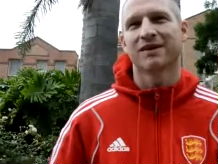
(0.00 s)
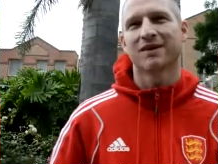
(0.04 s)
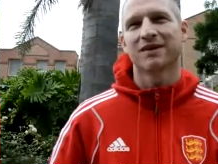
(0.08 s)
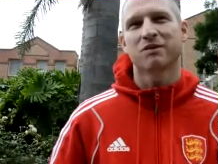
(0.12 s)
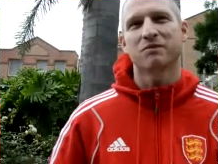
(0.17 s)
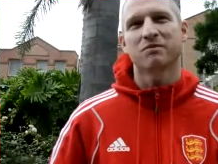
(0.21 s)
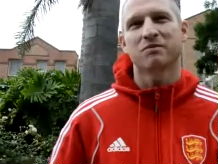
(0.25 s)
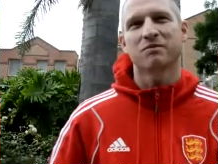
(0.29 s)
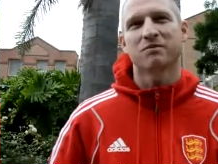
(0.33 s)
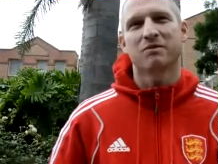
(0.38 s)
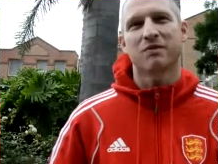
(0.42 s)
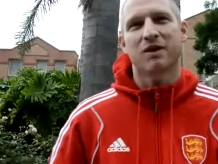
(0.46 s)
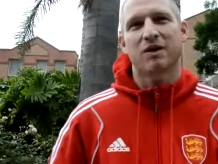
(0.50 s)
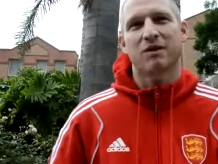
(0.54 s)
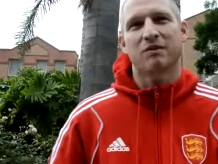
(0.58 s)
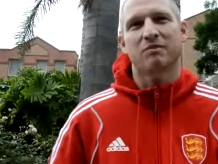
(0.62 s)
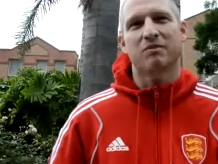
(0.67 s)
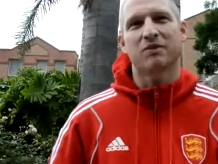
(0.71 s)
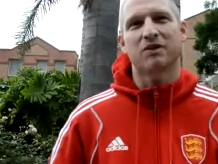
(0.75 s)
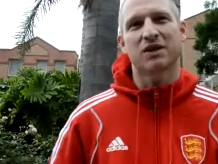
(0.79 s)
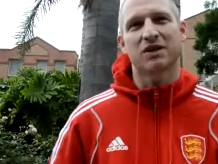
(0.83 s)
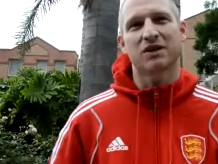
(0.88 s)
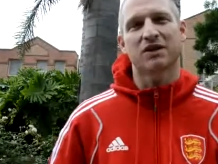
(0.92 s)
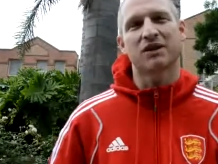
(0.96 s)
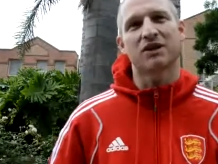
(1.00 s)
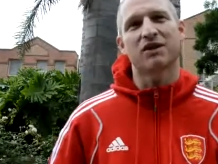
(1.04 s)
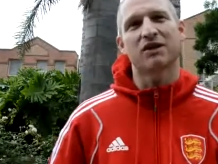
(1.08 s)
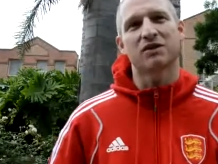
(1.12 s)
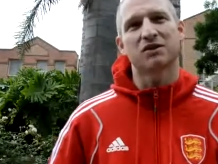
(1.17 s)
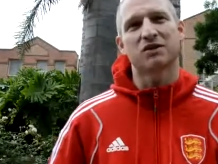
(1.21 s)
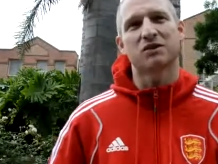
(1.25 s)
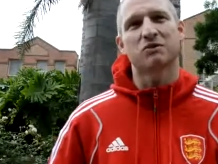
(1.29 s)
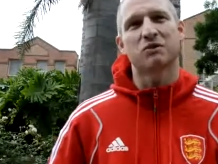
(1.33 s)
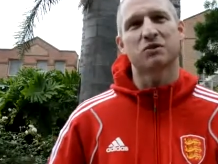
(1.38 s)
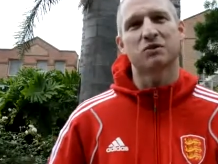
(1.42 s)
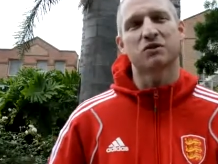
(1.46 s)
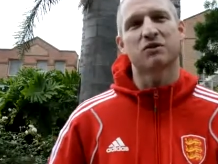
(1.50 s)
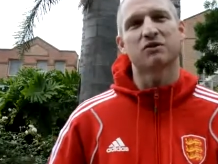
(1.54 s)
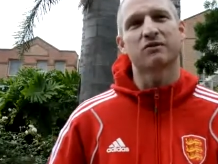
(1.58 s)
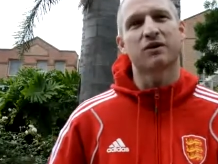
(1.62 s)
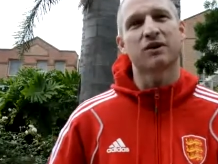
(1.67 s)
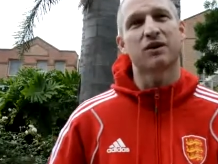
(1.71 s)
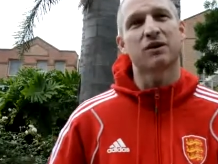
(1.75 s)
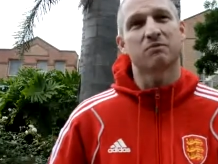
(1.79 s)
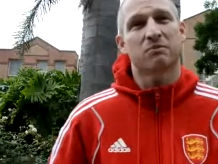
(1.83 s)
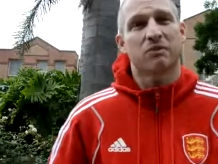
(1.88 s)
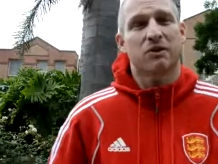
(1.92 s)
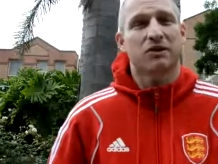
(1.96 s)
Yes. Uh, it's largely what's
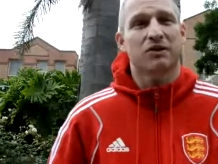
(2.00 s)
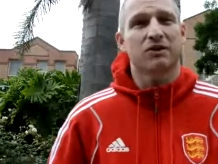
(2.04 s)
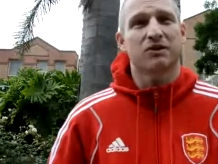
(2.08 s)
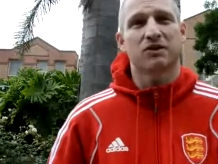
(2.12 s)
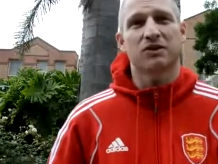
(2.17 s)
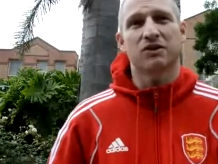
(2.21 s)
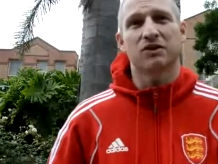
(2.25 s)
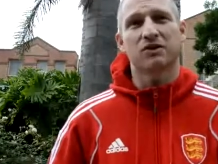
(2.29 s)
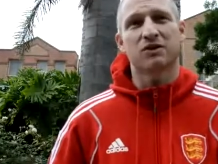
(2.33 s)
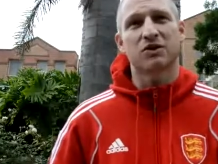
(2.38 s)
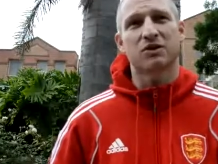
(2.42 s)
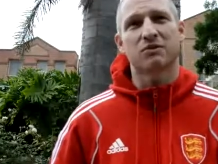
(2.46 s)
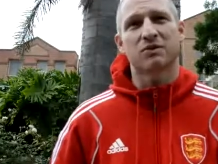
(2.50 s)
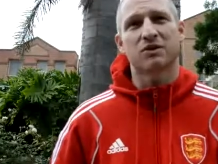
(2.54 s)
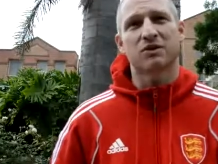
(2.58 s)
developed by the system.